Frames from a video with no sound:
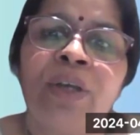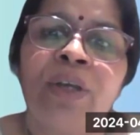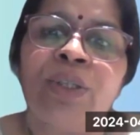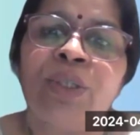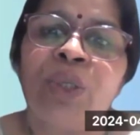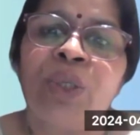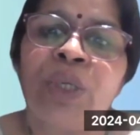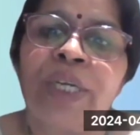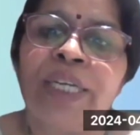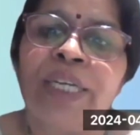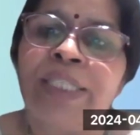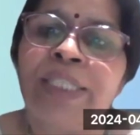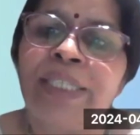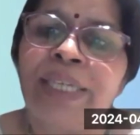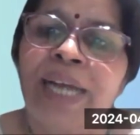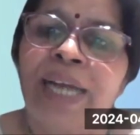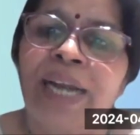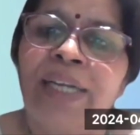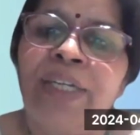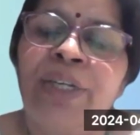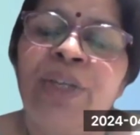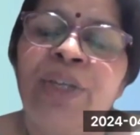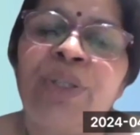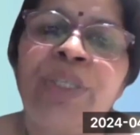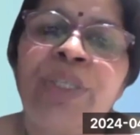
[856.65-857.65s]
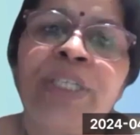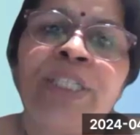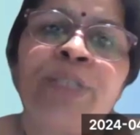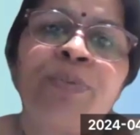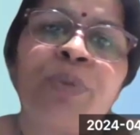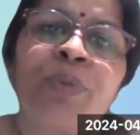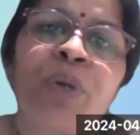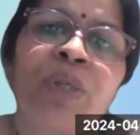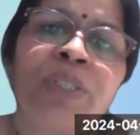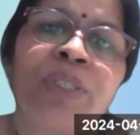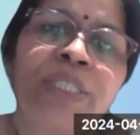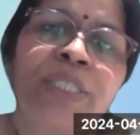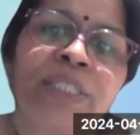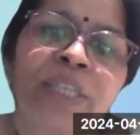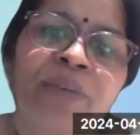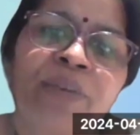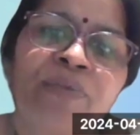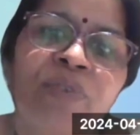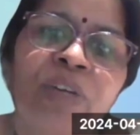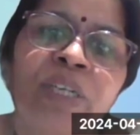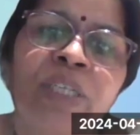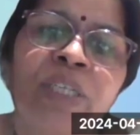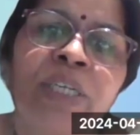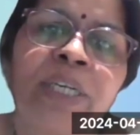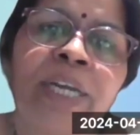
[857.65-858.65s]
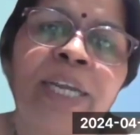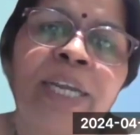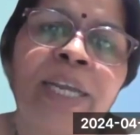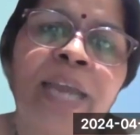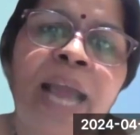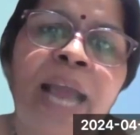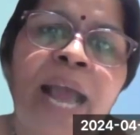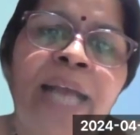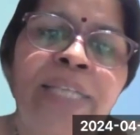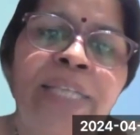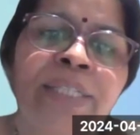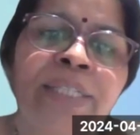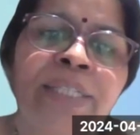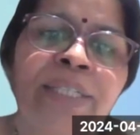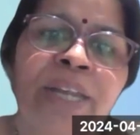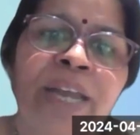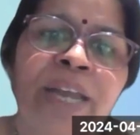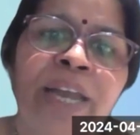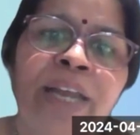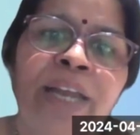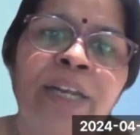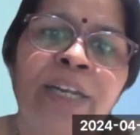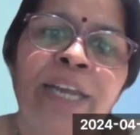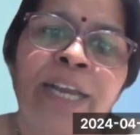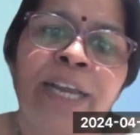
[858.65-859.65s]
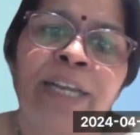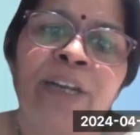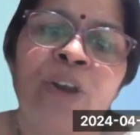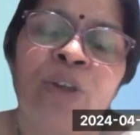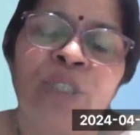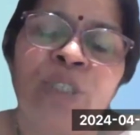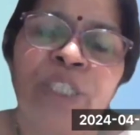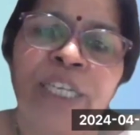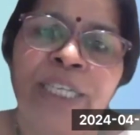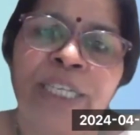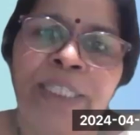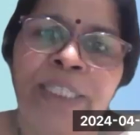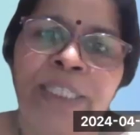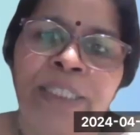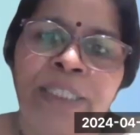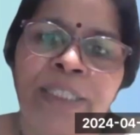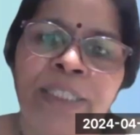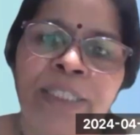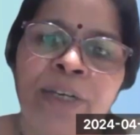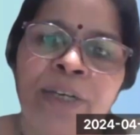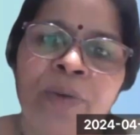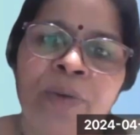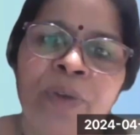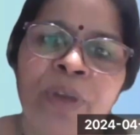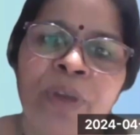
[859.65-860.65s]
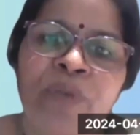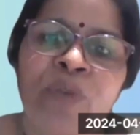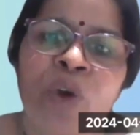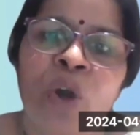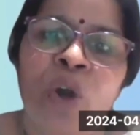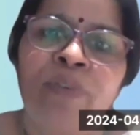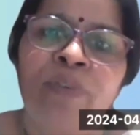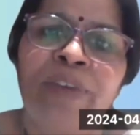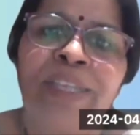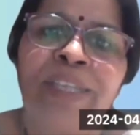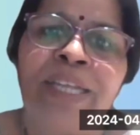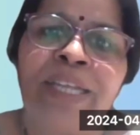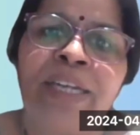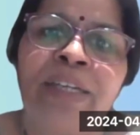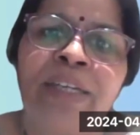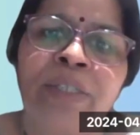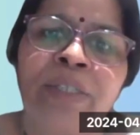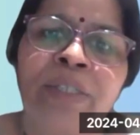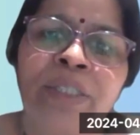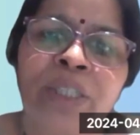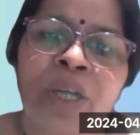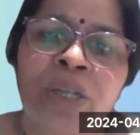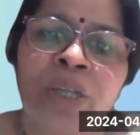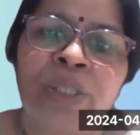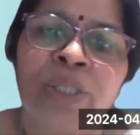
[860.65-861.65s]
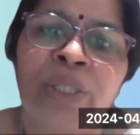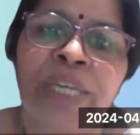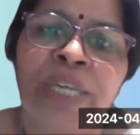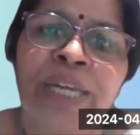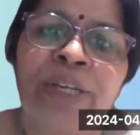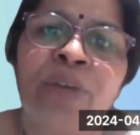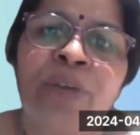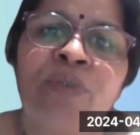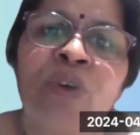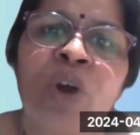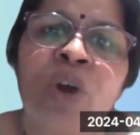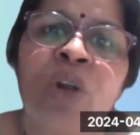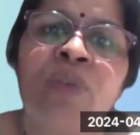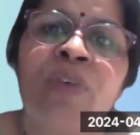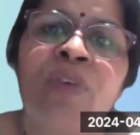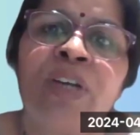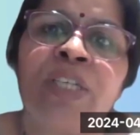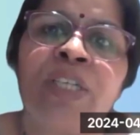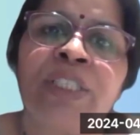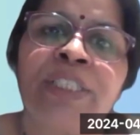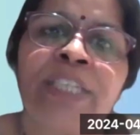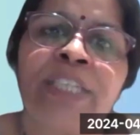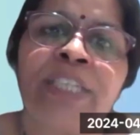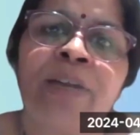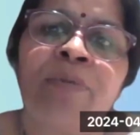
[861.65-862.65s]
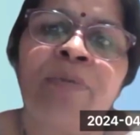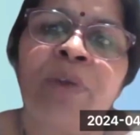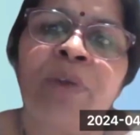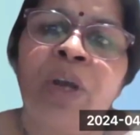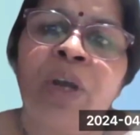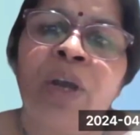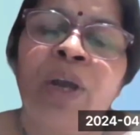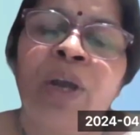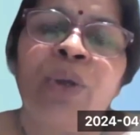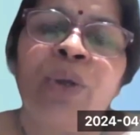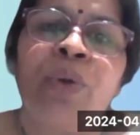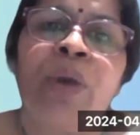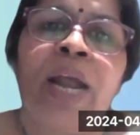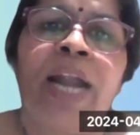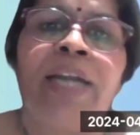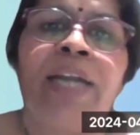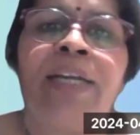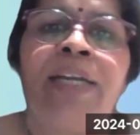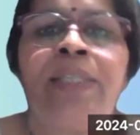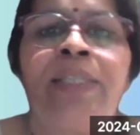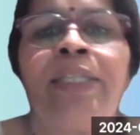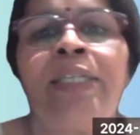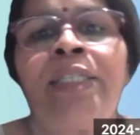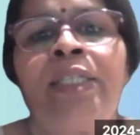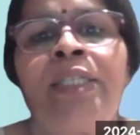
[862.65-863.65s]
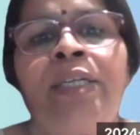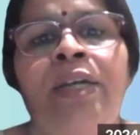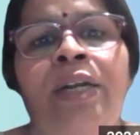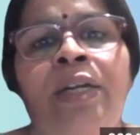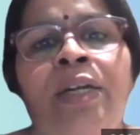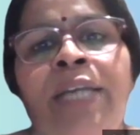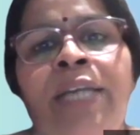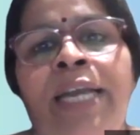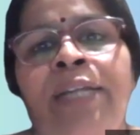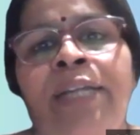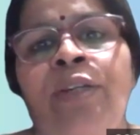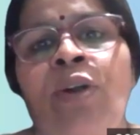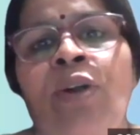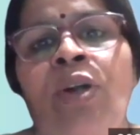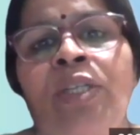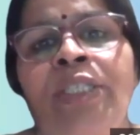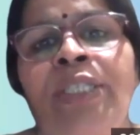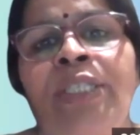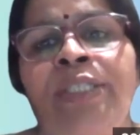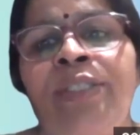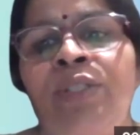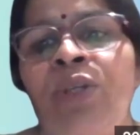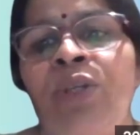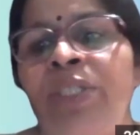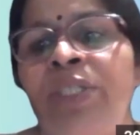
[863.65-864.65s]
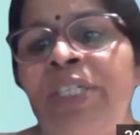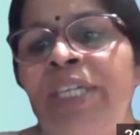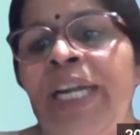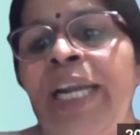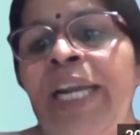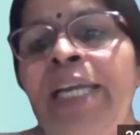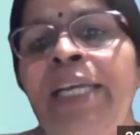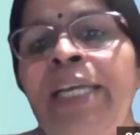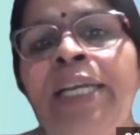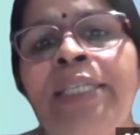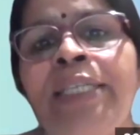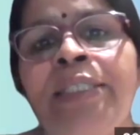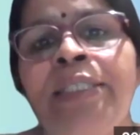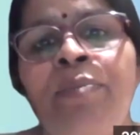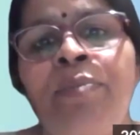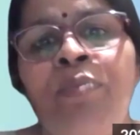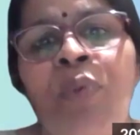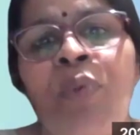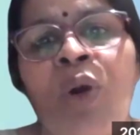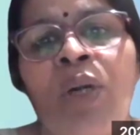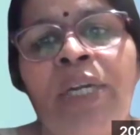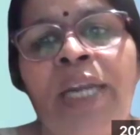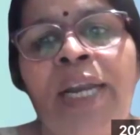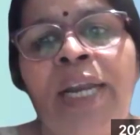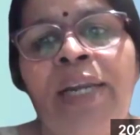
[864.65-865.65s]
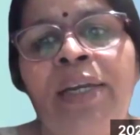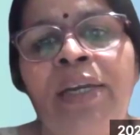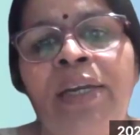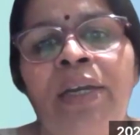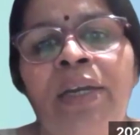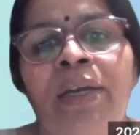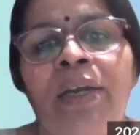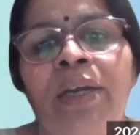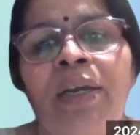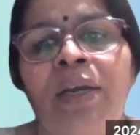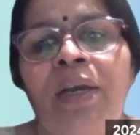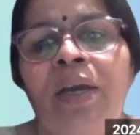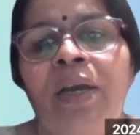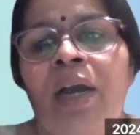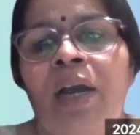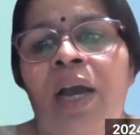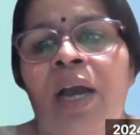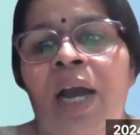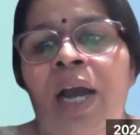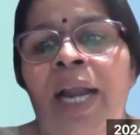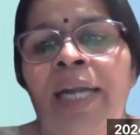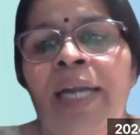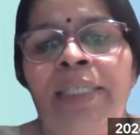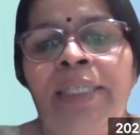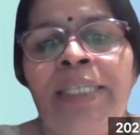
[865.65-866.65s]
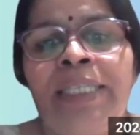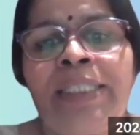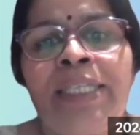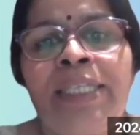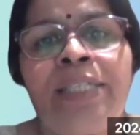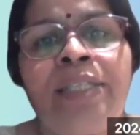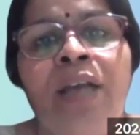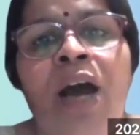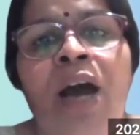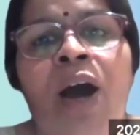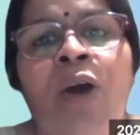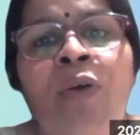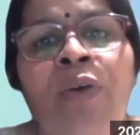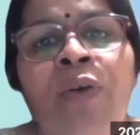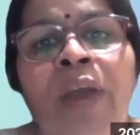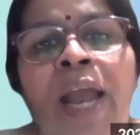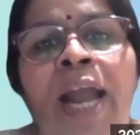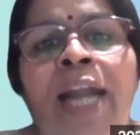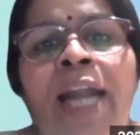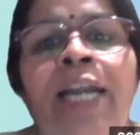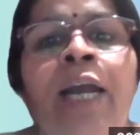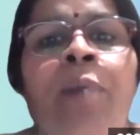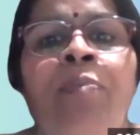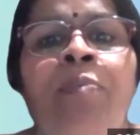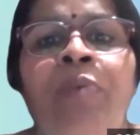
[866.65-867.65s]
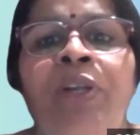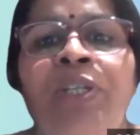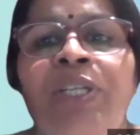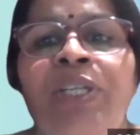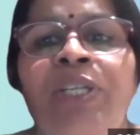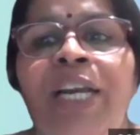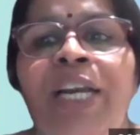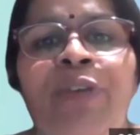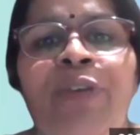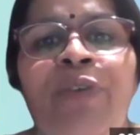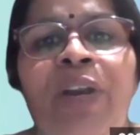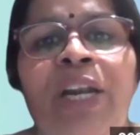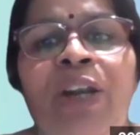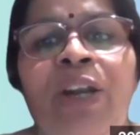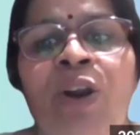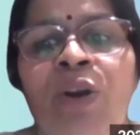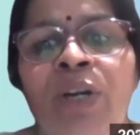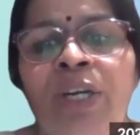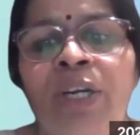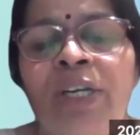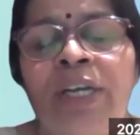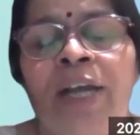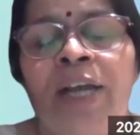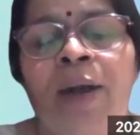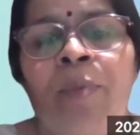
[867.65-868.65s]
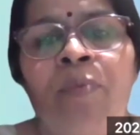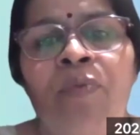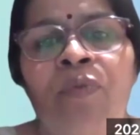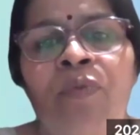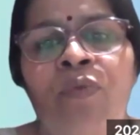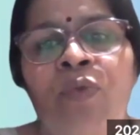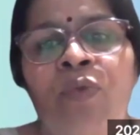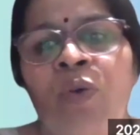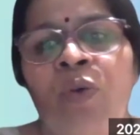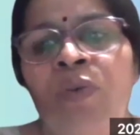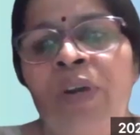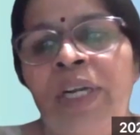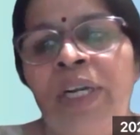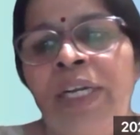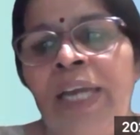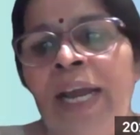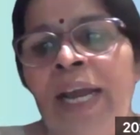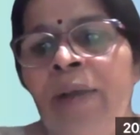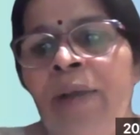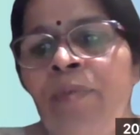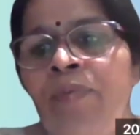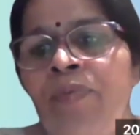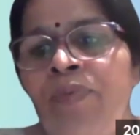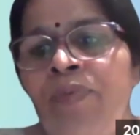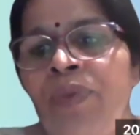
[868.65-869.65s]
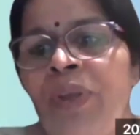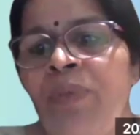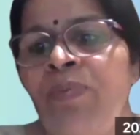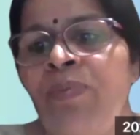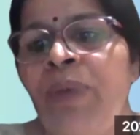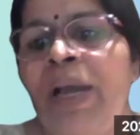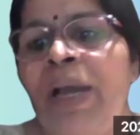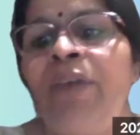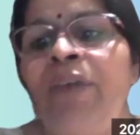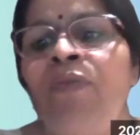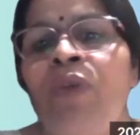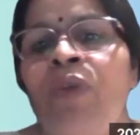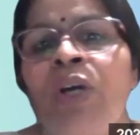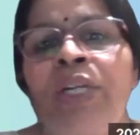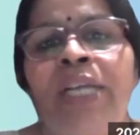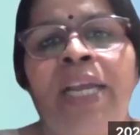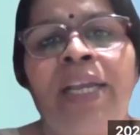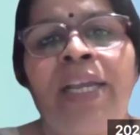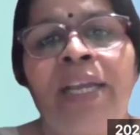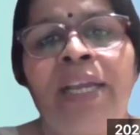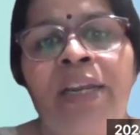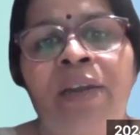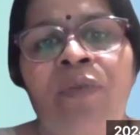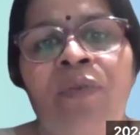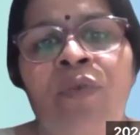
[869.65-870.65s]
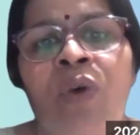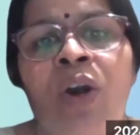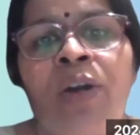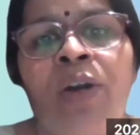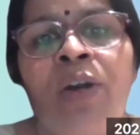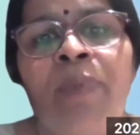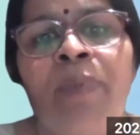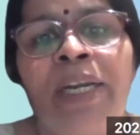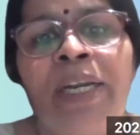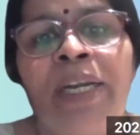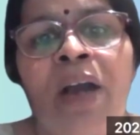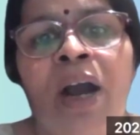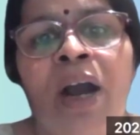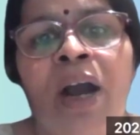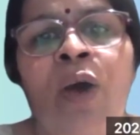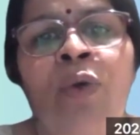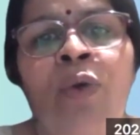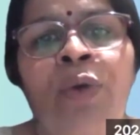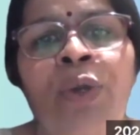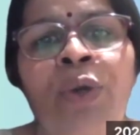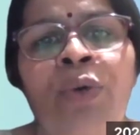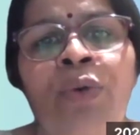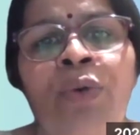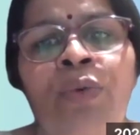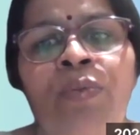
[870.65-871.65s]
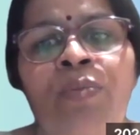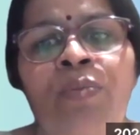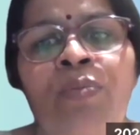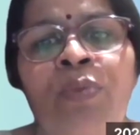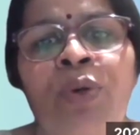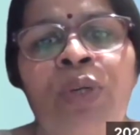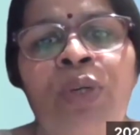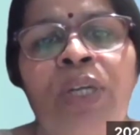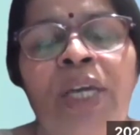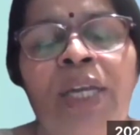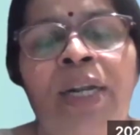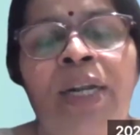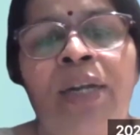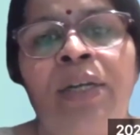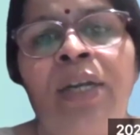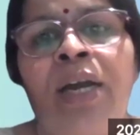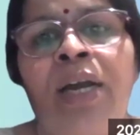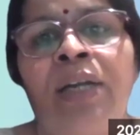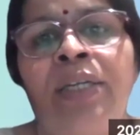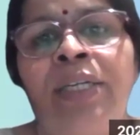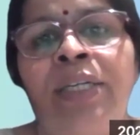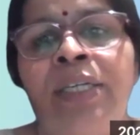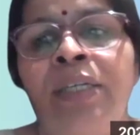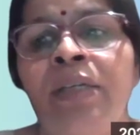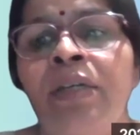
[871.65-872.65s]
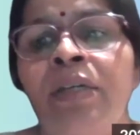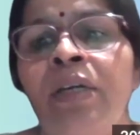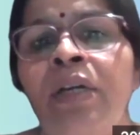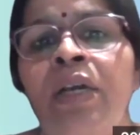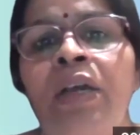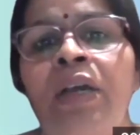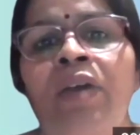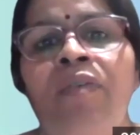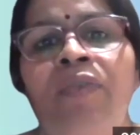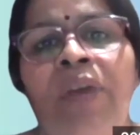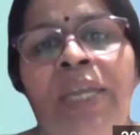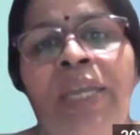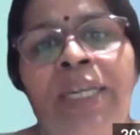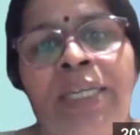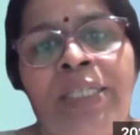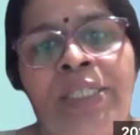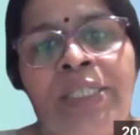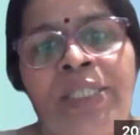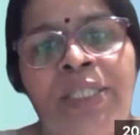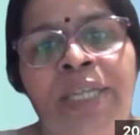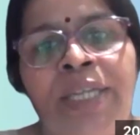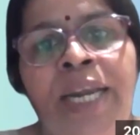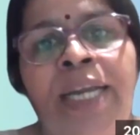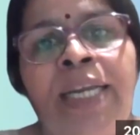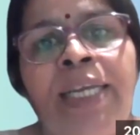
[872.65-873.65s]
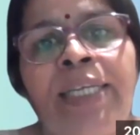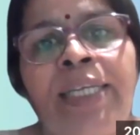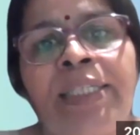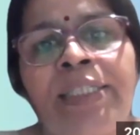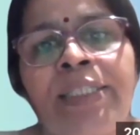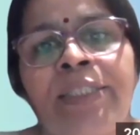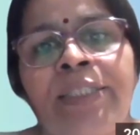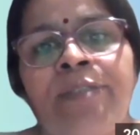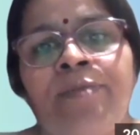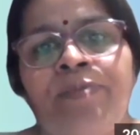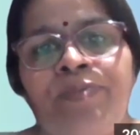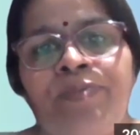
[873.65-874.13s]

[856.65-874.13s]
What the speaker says: So it is a continuous process of learning. As the technology is evolving, the nurse also need to evolve herself to handle the technology. So training is important, and this is how adaptation, it will not come over time by working in a ward, but how you put her in under various trainings.